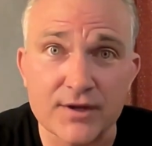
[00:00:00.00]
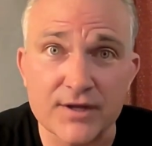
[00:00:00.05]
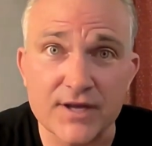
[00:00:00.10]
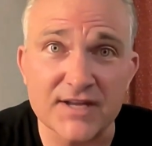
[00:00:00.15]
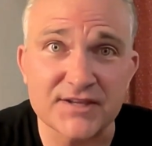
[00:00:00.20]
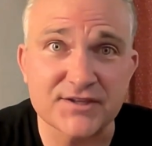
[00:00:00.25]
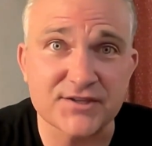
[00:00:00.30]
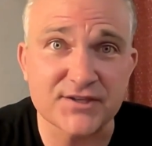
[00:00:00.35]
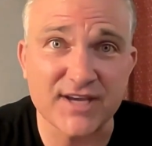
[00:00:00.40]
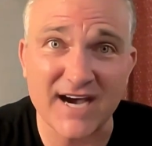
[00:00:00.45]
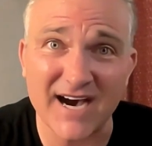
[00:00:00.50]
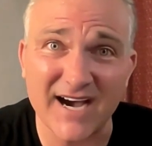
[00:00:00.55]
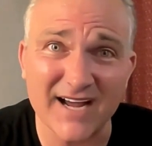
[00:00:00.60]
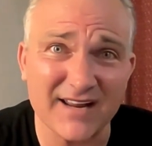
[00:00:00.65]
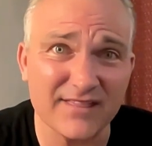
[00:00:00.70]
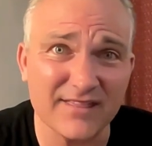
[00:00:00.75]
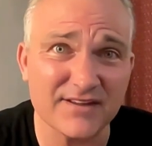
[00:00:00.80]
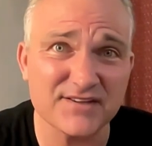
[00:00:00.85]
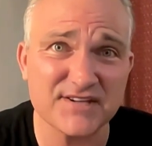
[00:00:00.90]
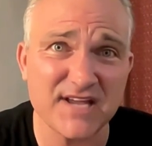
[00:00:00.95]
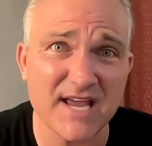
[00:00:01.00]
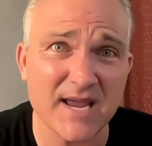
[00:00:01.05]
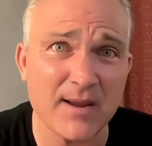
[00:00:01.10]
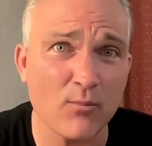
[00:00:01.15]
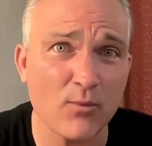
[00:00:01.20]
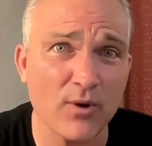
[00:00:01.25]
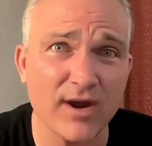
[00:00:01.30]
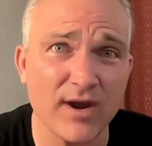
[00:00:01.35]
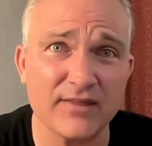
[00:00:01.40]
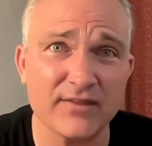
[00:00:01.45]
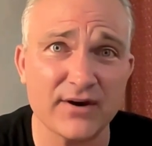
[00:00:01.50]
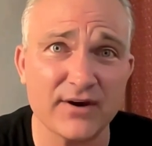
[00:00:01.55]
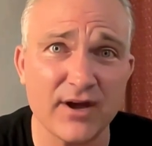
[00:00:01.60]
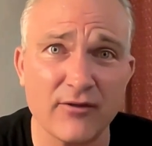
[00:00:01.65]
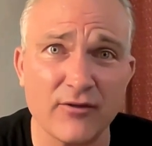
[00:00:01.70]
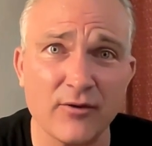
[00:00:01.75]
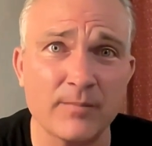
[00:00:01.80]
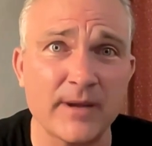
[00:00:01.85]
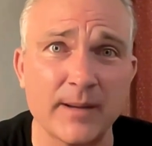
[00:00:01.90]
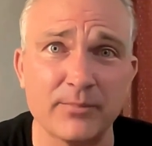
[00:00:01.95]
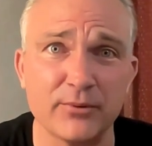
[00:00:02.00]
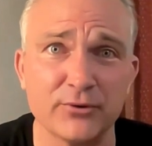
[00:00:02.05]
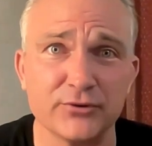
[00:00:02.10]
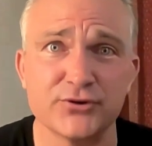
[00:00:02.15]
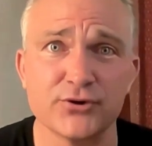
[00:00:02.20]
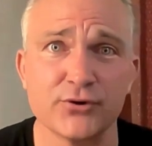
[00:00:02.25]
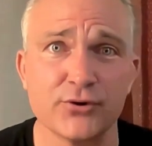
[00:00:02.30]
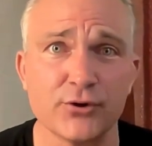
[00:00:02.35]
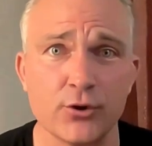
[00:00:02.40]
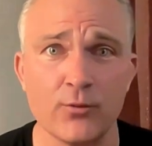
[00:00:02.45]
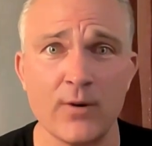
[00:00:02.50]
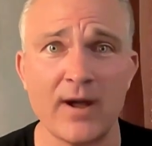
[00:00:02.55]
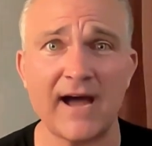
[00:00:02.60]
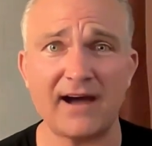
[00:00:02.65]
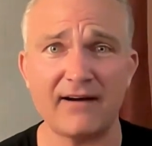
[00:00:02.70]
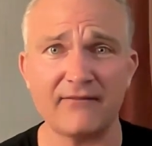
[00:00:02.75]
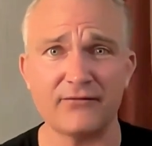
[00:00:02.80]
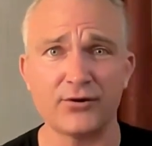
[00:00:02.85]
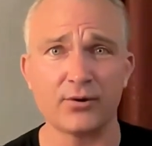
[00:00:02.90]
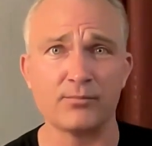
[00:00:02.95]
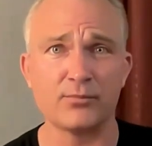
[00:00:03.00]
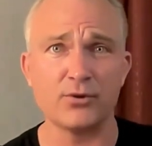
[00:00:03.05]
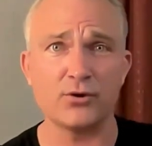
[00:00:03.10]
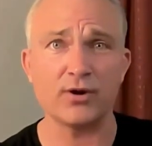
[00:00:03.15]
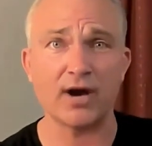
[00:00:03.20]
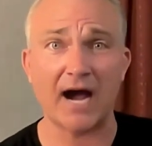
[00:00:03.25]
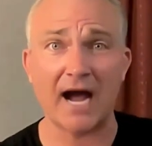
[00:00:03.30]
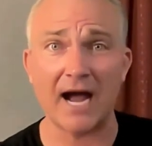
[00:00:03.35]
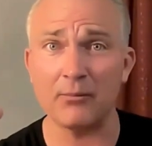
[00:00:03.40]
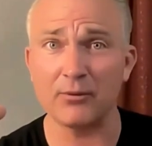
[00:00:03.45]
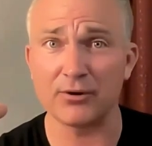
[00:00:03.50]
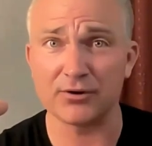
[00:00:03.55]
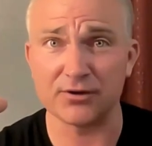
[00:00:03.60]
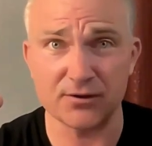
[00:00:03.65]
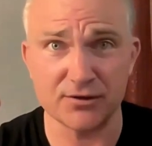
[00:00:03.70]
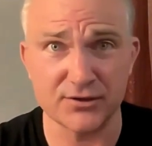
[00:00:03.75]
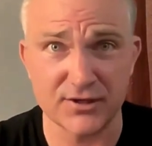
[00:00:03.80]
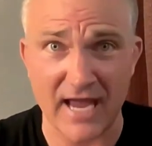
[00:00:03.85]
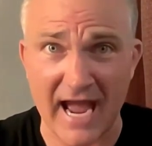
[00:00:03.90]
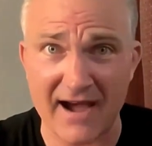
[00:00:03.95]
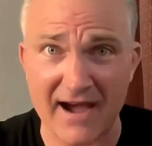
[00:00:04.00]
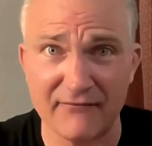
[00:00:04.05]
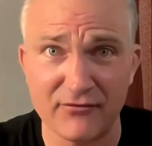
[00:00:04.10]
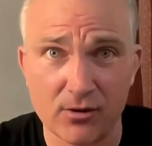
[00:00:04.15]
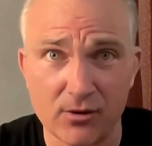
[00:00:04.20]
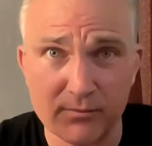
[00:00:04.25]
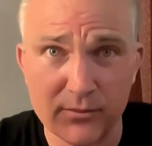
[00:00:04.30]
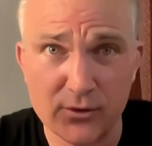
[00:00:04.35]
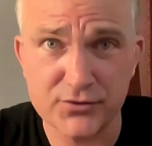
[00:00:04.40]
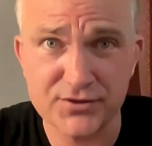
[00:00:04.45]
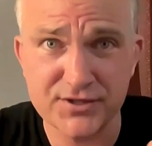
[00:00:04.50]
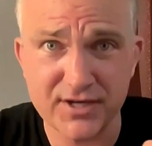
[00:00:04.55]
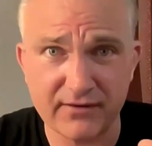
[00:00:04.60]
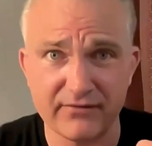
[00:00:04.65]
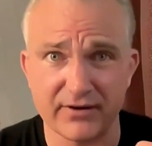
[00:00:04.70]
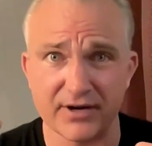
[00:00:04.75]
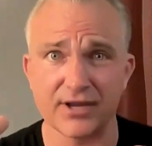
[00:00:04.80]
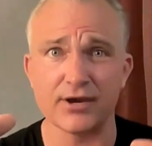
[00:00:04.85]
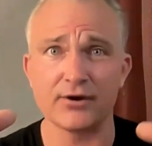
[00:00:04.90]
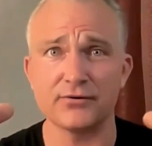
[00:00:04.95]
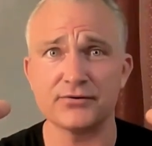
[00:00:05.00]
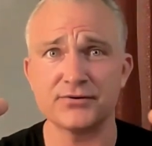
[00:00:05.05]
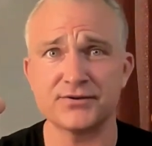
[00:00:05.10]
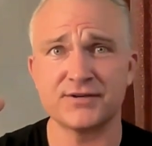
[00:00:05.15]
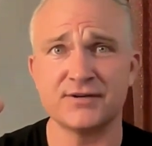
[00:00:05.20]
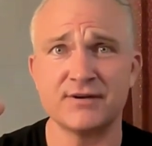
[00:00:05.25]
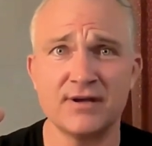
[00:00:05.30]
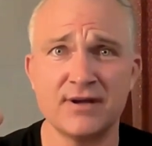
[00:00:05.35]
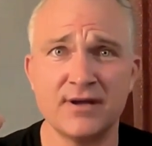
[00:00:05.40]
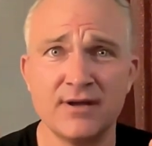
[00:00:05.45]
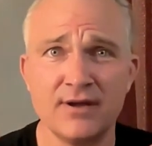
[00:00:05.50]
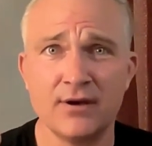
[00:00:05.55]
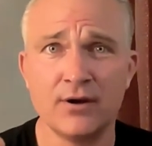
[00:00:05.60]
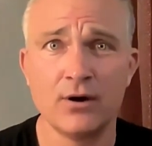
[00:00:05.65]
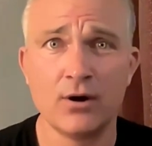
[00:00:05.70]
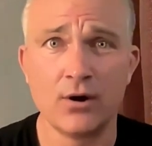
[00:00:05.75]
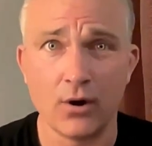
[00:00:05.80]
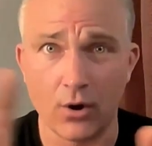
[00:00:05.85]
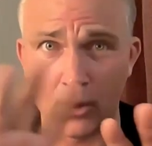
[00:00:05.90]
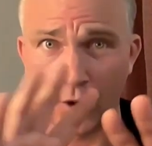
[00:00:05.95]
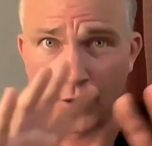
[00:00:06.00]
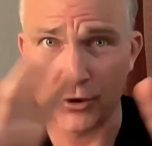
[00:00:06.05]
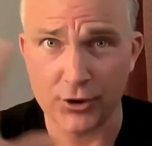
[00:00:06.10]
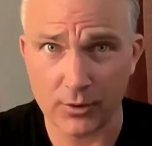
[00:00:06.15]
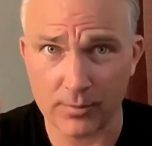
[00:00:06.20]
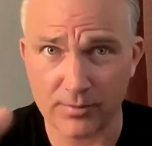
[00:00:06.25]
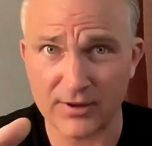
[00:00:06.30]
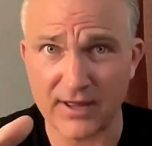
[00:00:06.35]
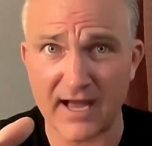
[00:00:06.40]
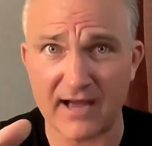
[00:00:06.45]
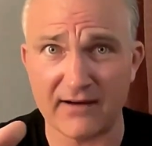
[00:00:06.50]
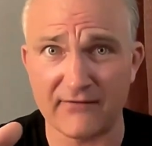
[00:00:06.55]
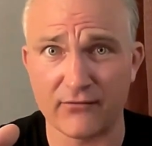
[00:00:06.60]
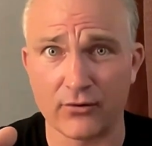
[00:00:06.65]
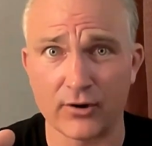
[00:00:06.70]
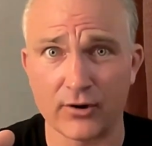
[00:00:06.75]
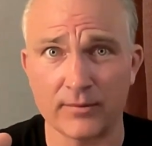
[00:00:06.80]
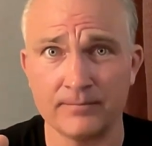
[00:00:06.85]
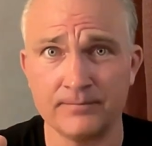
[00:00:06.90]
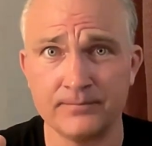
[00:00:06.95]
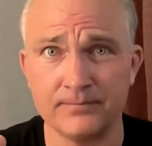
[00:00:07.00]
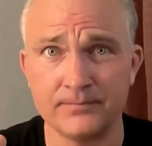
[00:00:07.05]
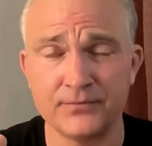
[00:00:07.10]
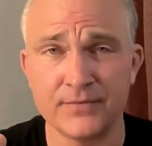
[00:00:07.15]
It's kind of the same way that other people do. You have your, mu I would have your music videos on your platform.